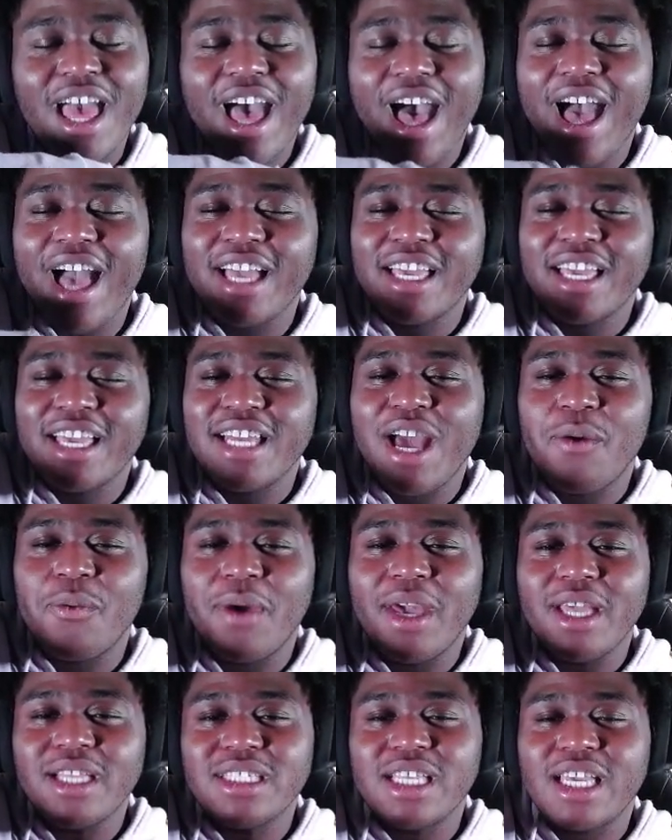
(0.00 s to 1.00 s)
I cannot
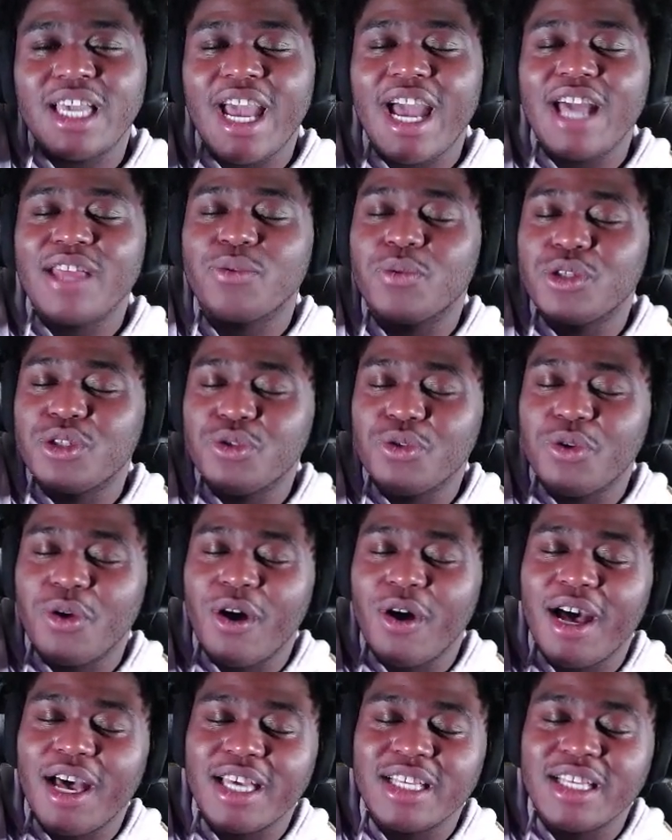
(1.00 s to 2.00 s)
wait to gather with you
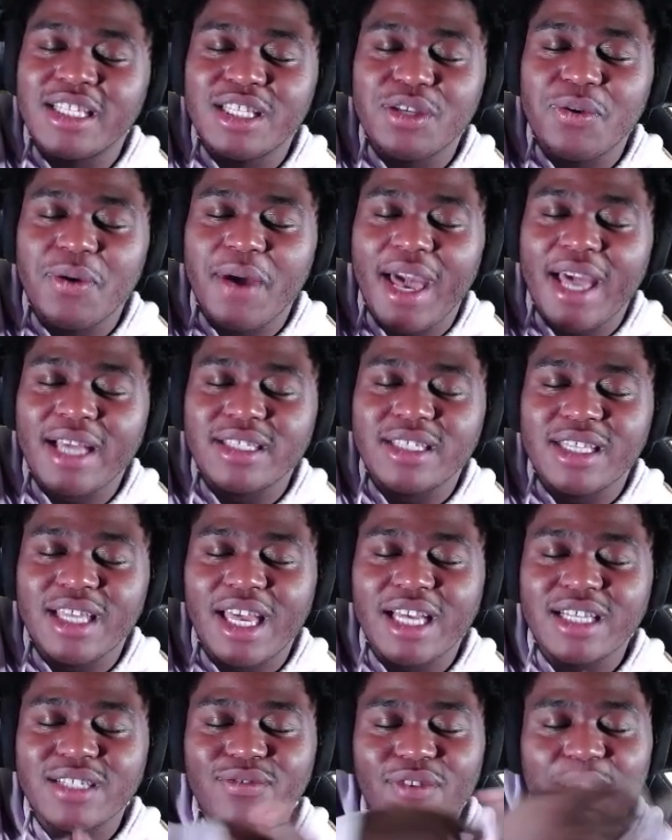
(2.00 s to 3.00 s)
all and see you at the
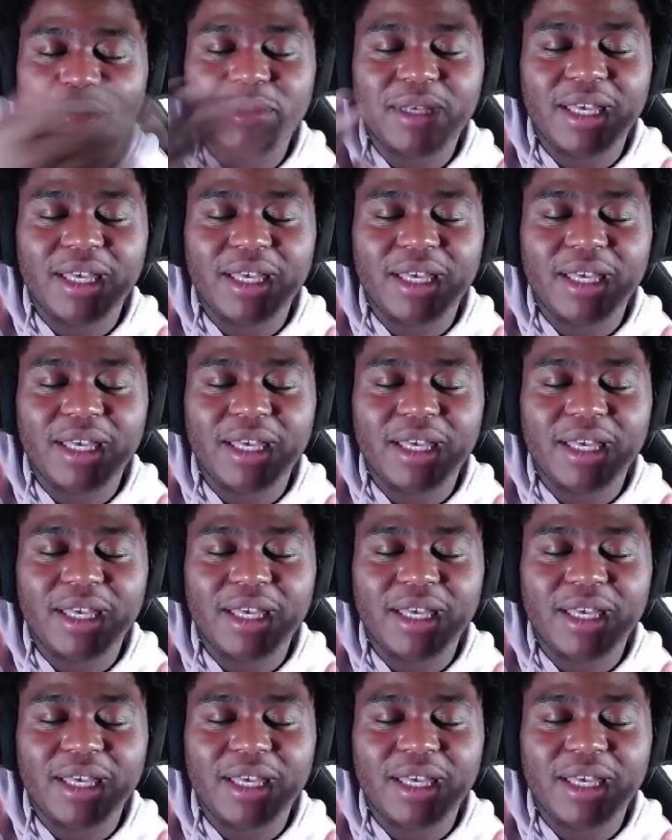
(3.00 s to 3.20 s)
next family